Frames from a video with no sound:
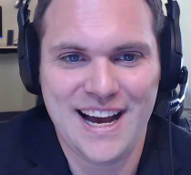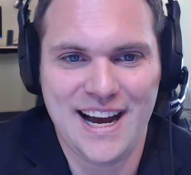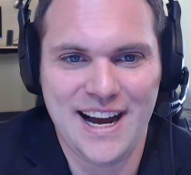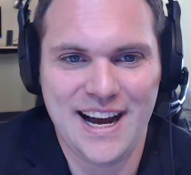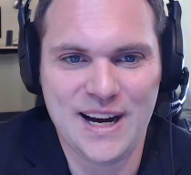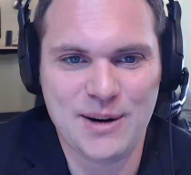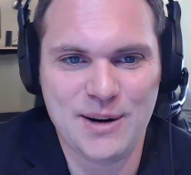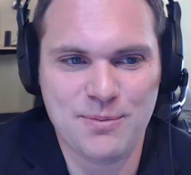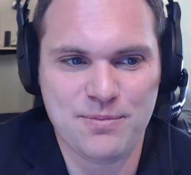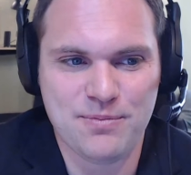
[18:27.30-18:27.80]

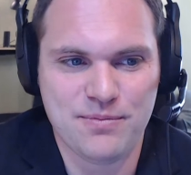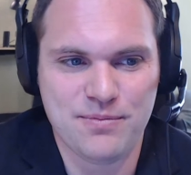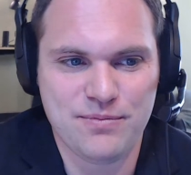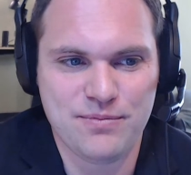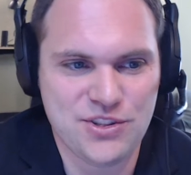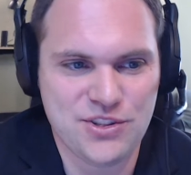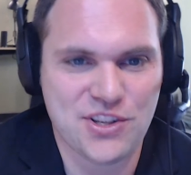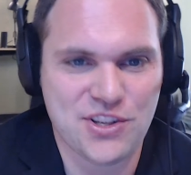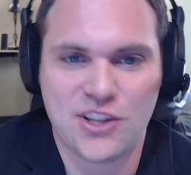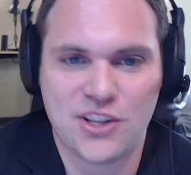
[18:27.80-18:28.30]
Um,
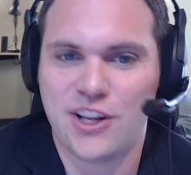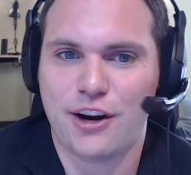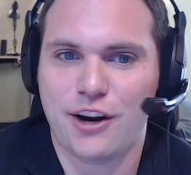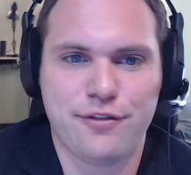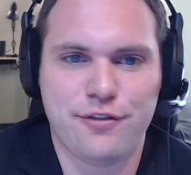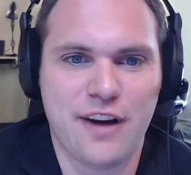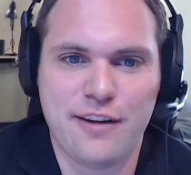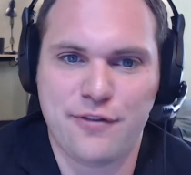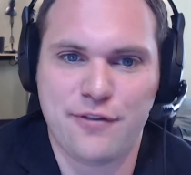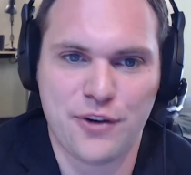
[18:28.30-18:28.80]
just to
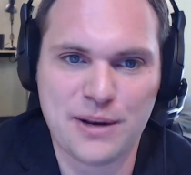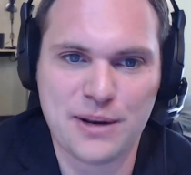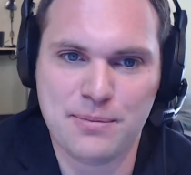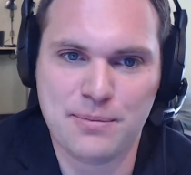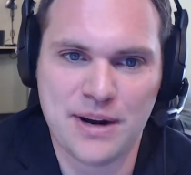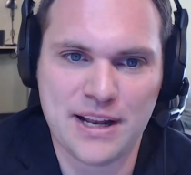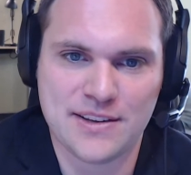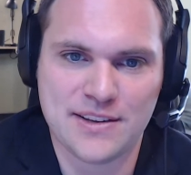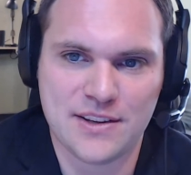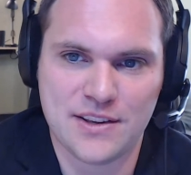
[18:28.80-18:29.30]
clarify for
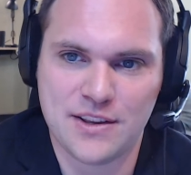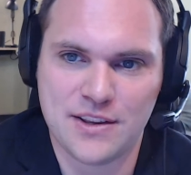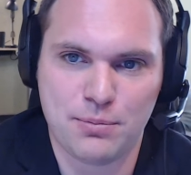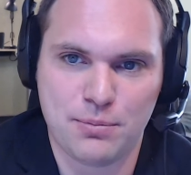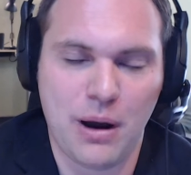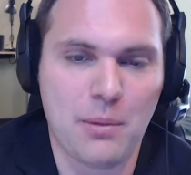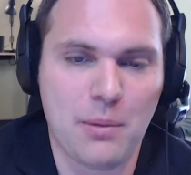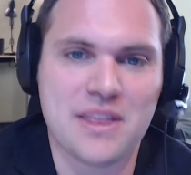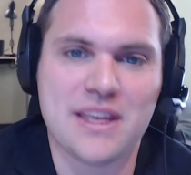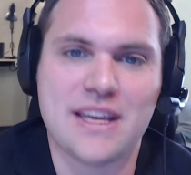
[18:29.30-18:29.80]
anybody, the,
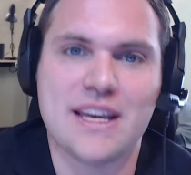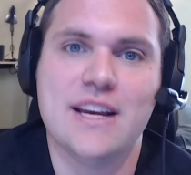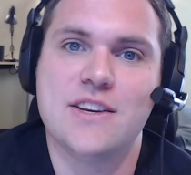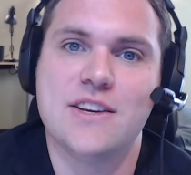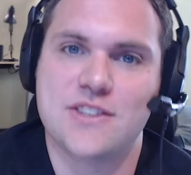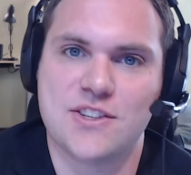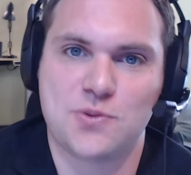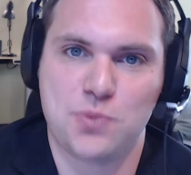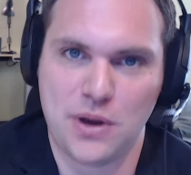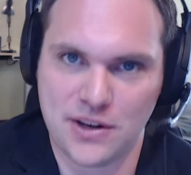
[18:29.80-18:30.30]
probably the
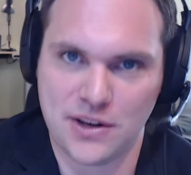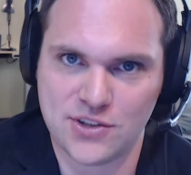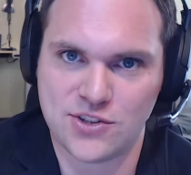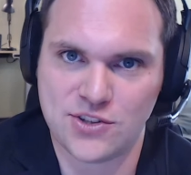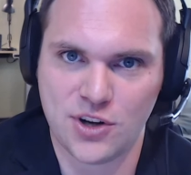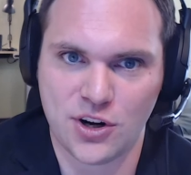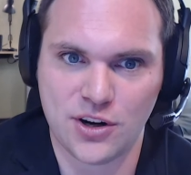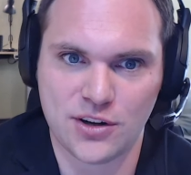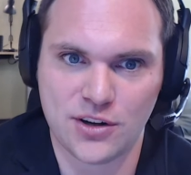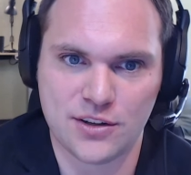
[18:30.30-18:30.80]
easiest way to
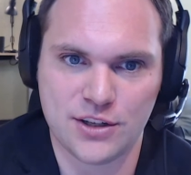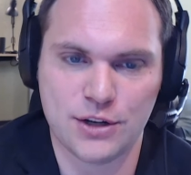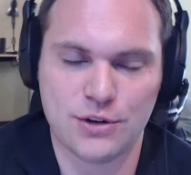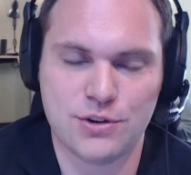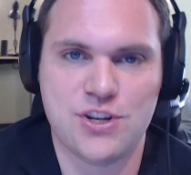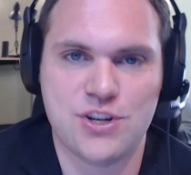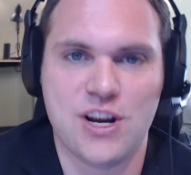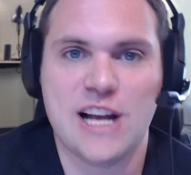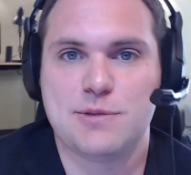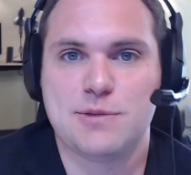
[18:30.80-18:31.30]
start, you know,
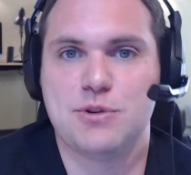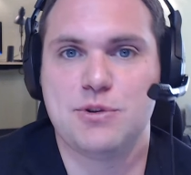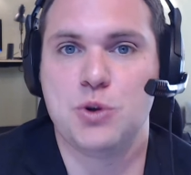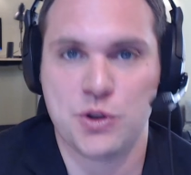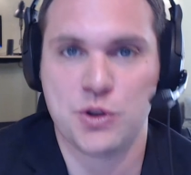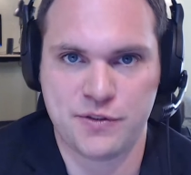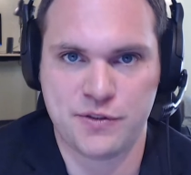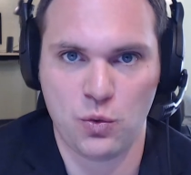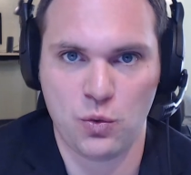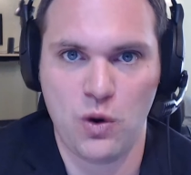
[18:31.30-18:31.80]
John's been doing
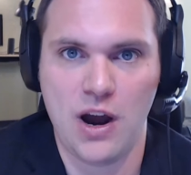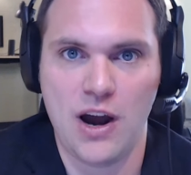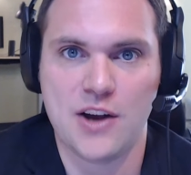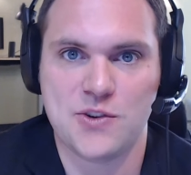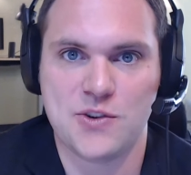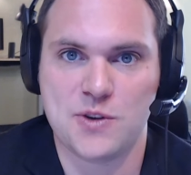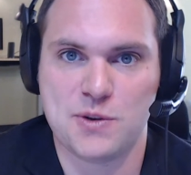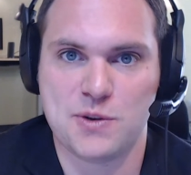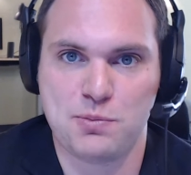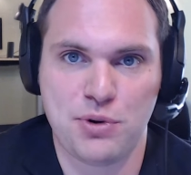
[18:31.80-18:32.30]
this for a while,
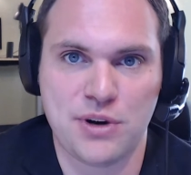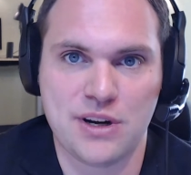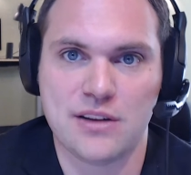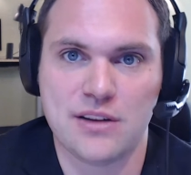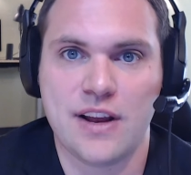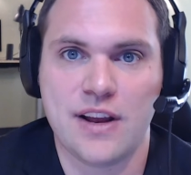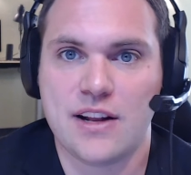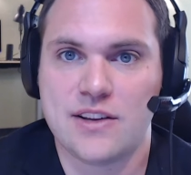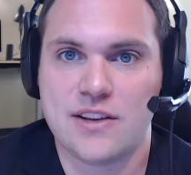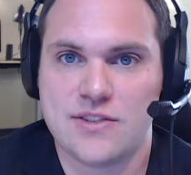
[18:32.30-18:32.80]
so he's pretty
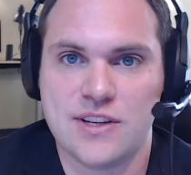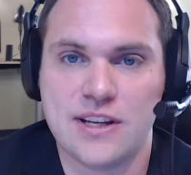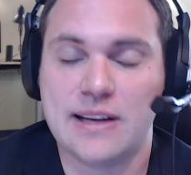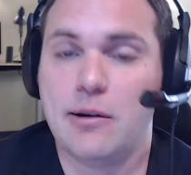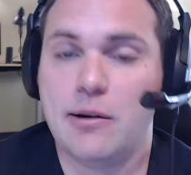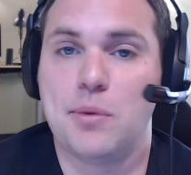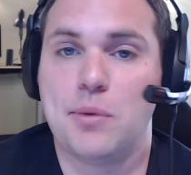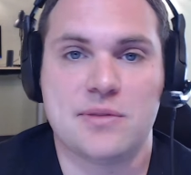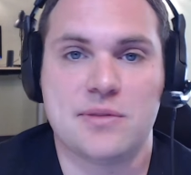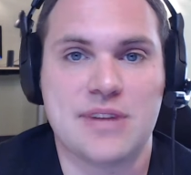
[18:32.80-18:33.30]
advanced. He can
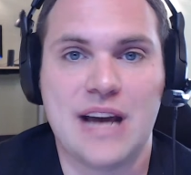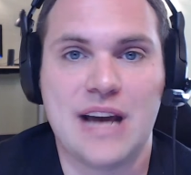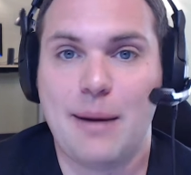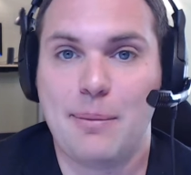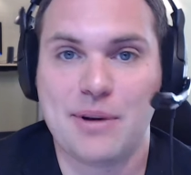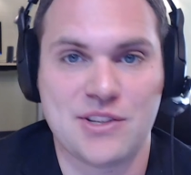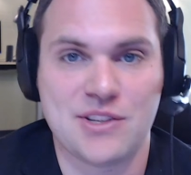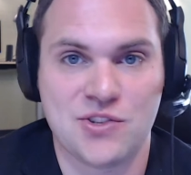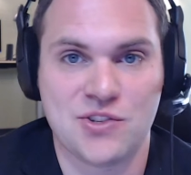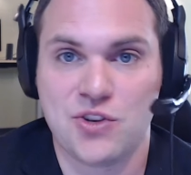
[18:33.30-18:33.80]
come up with some
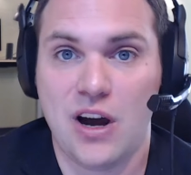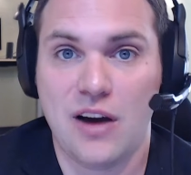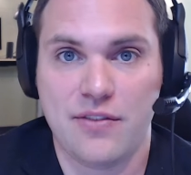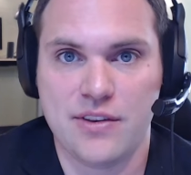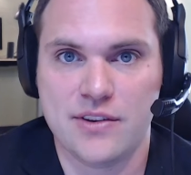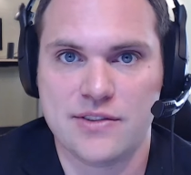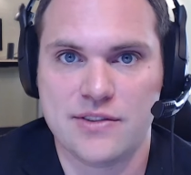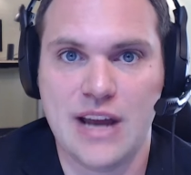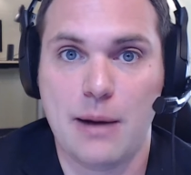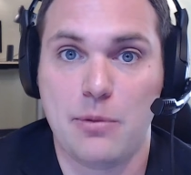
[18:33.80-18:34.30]
topics just off
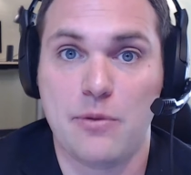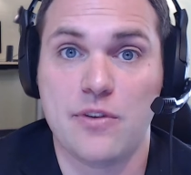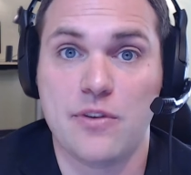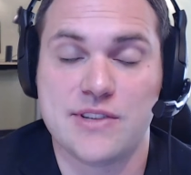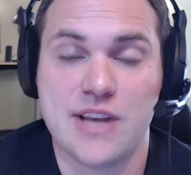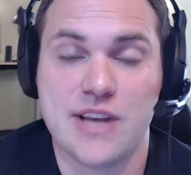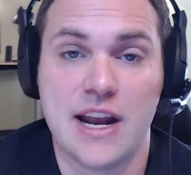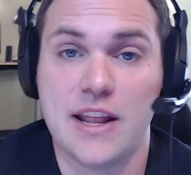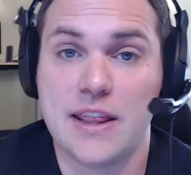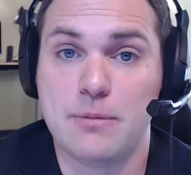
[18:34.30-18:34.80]
the top of his
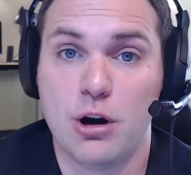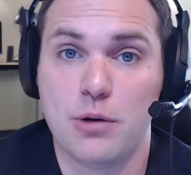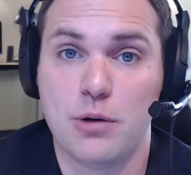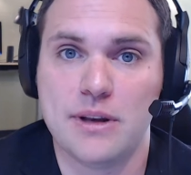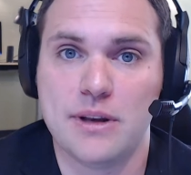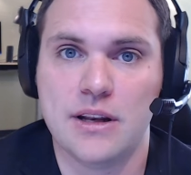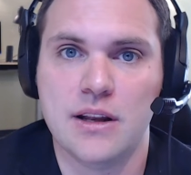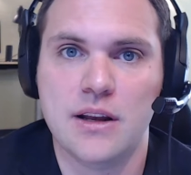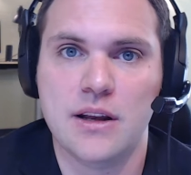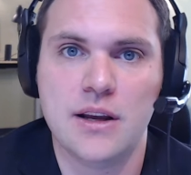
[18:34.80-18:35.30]
head in the
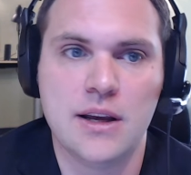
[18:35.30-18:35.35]
moment.